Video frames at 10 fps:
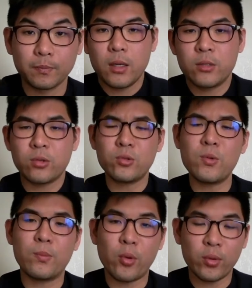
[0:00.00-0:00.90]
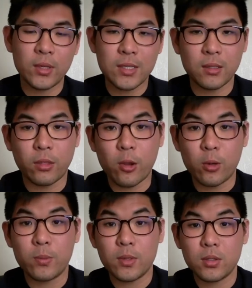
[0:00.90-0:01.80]
It is also important as a
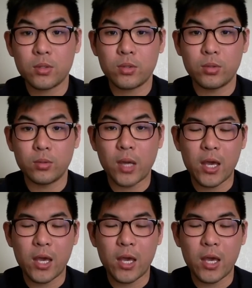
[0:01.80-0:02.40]
therapist to